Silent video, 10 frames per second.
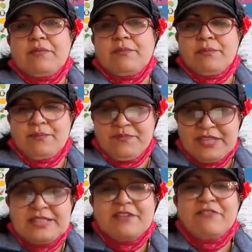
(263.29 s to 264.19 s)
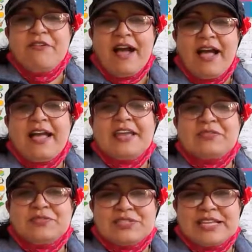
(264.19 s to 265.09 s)
with the
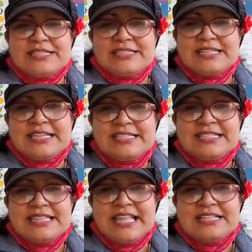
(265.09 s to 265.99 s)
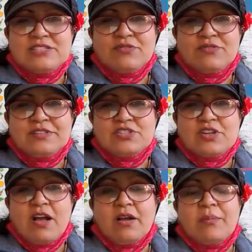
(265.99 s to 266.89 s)
five senses let's first
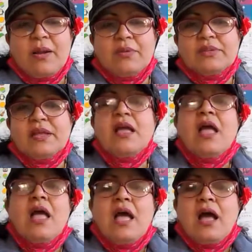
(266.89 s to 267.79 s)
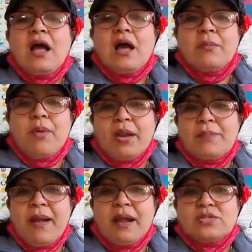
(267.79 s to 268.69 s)
talk about the uh,
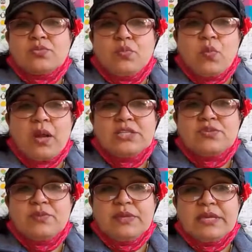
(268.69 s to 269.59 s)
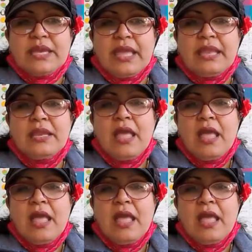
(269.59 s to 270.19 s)
body parts what we can